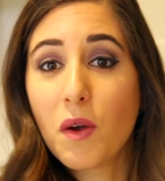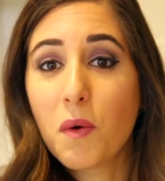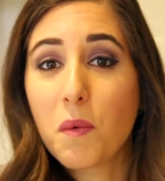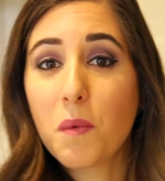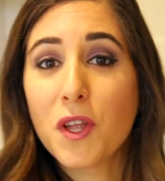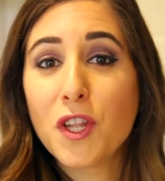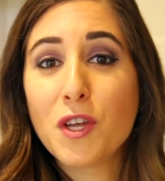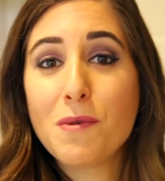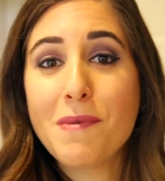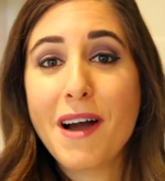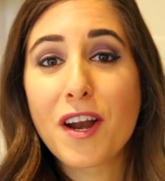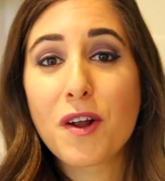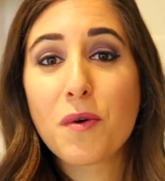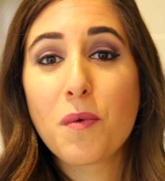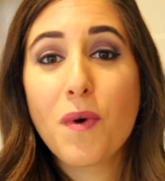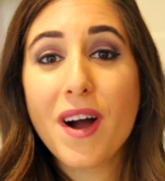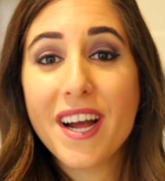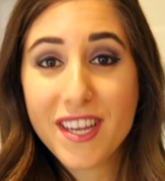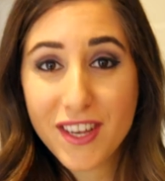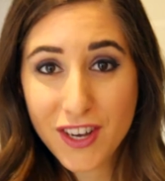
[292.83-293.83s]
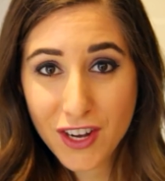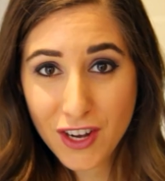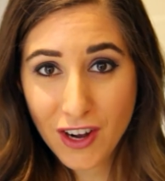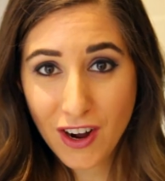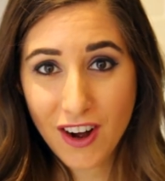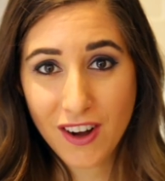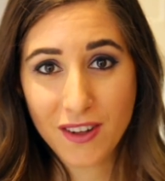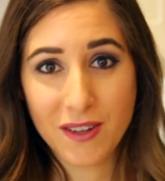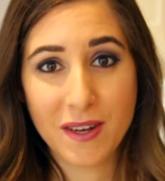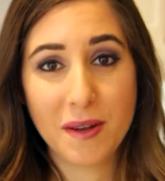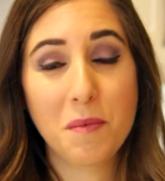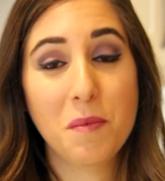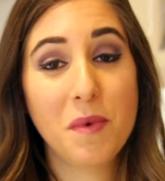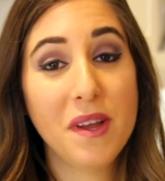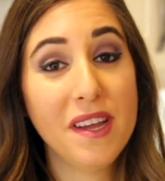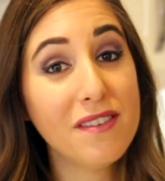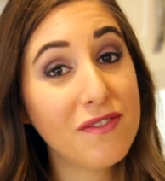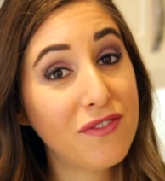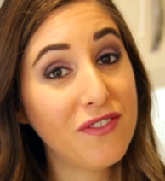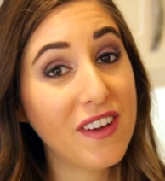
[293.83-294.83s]
Well, no matter what you call it,
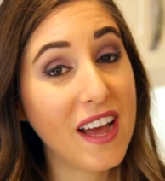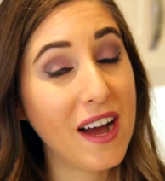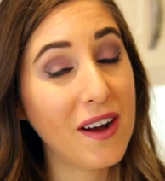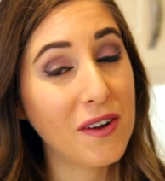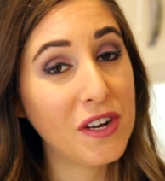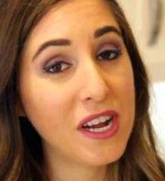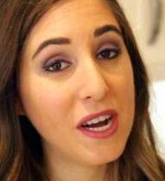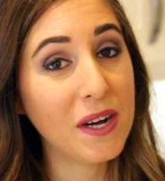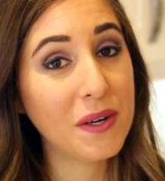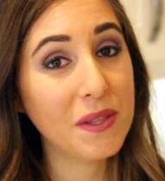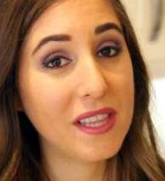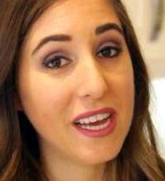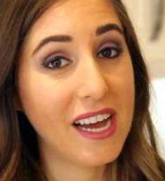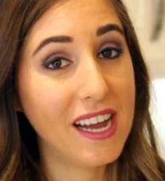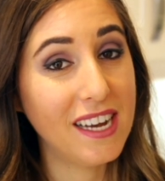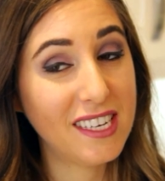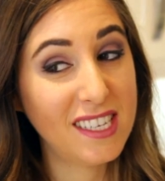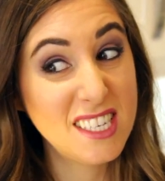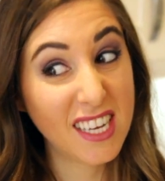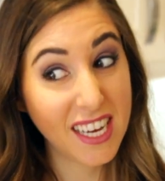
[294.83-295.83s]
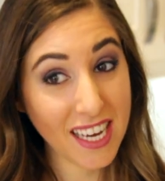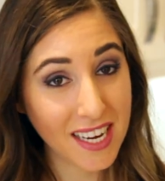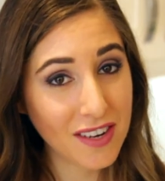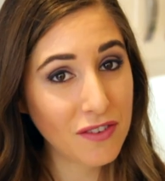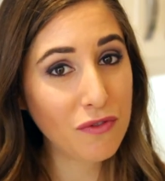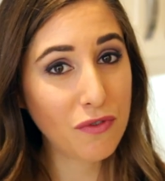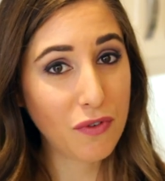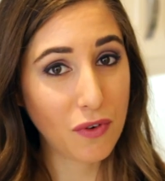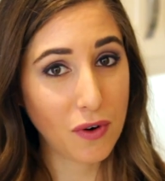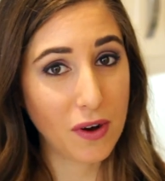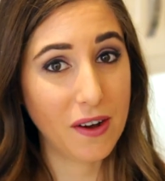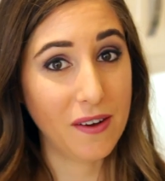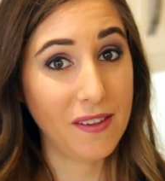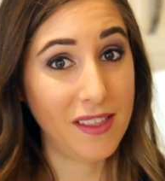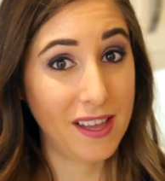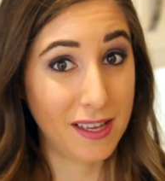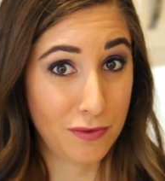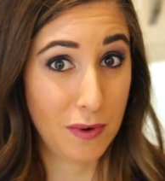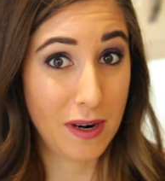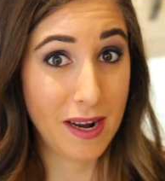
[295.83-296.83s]
we've found out that tinfoil,
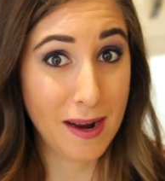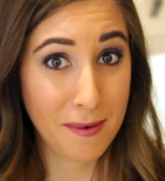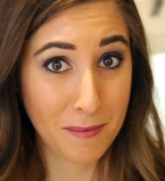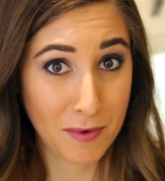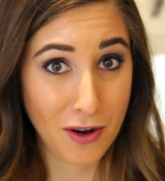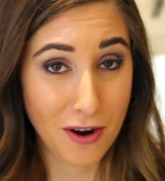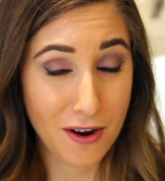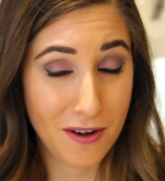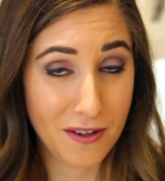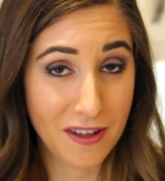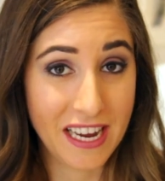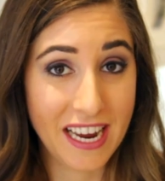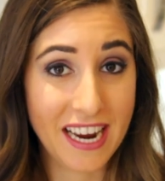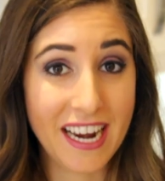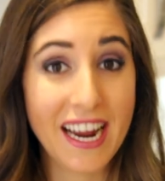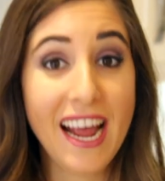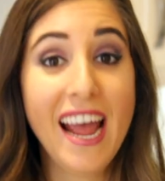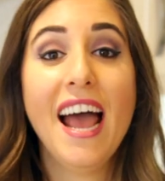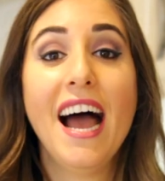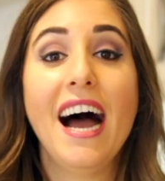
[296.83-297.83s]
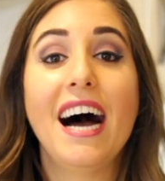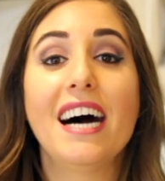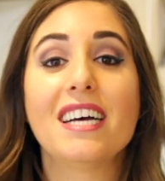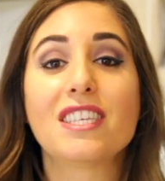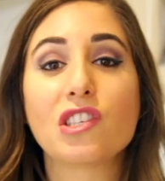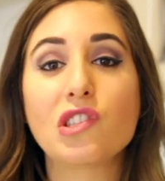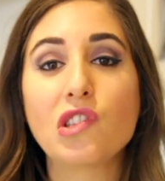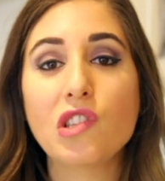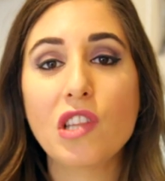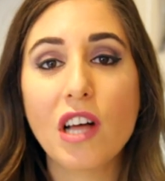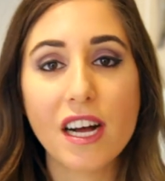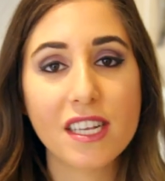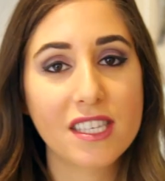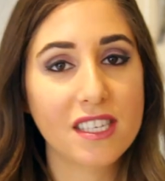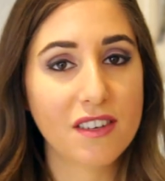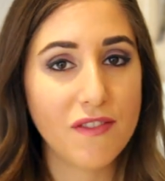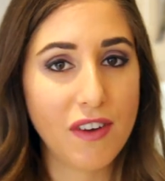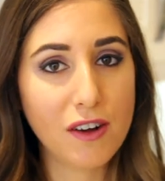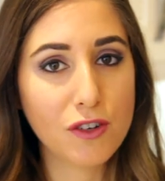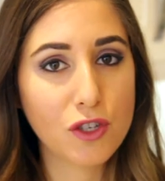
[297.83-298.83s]
that's what I'm calling it, has lots
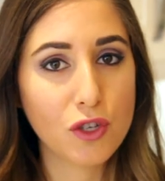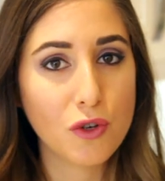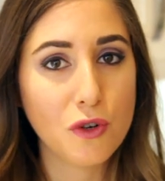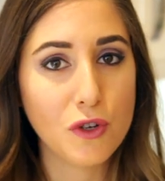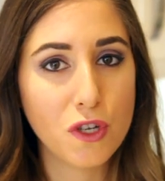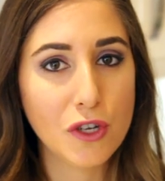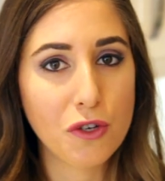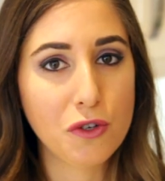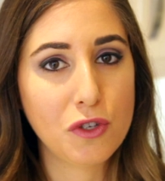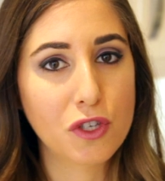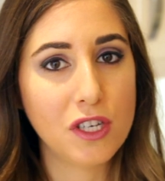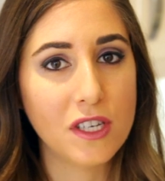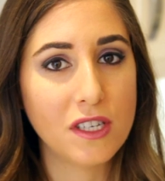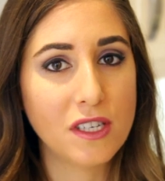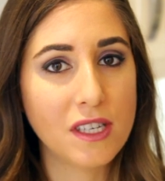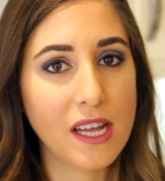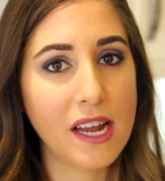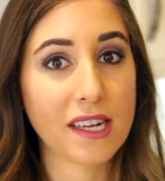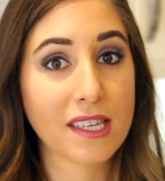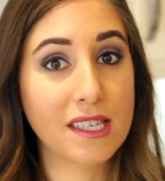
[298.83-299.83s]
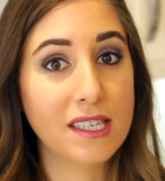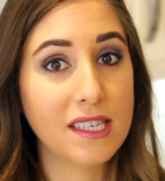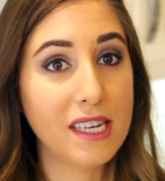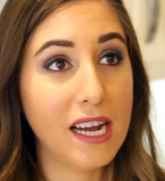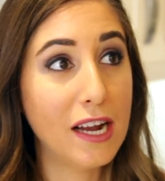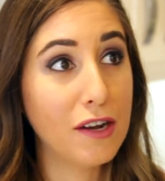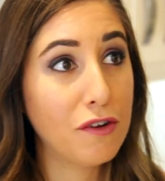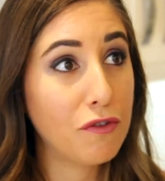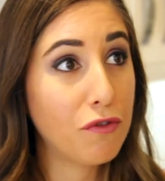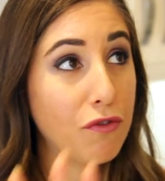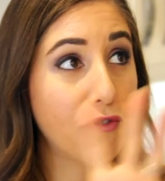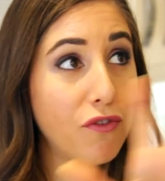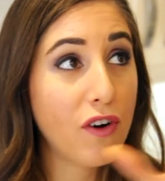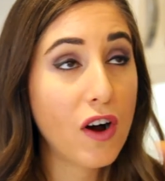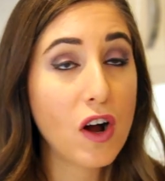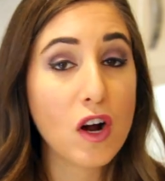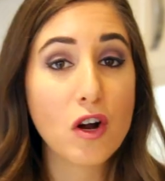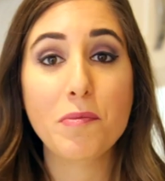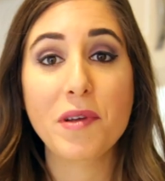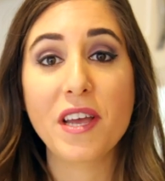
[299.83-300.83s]
of household uses that extend
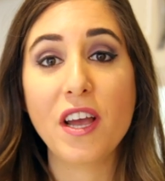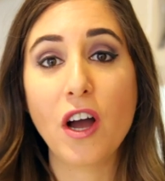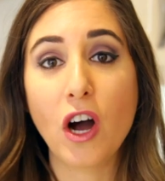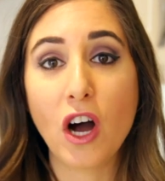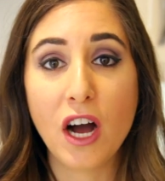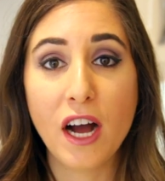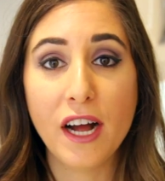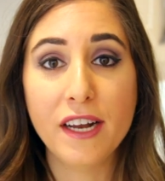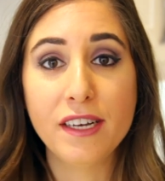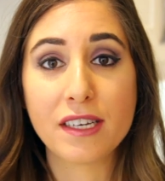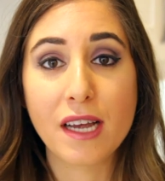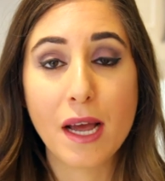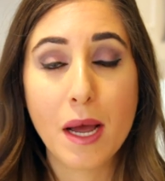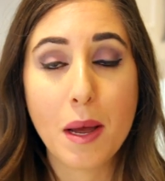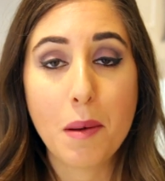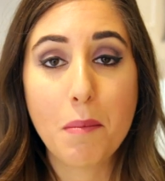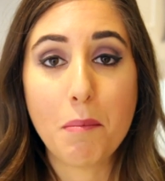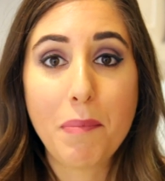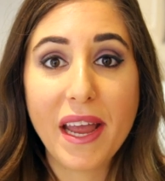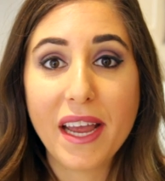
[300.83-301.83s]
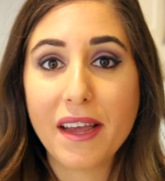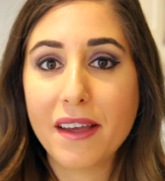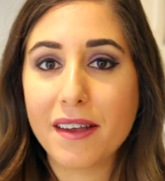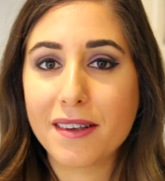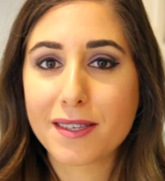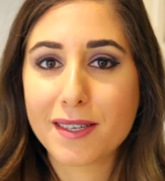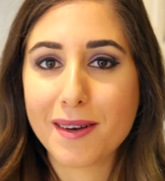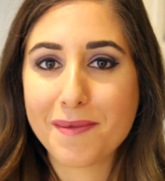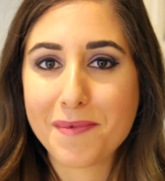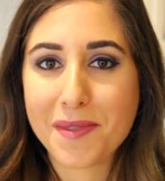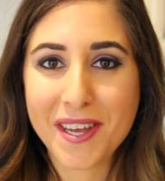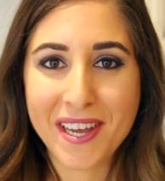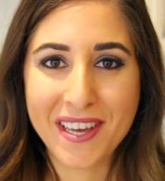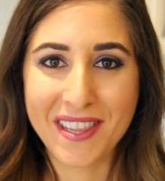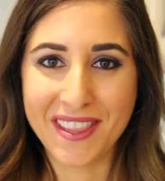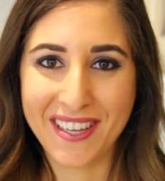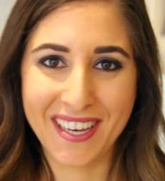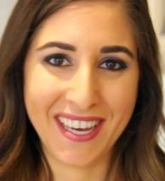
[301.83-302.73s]
far beyond baking something in the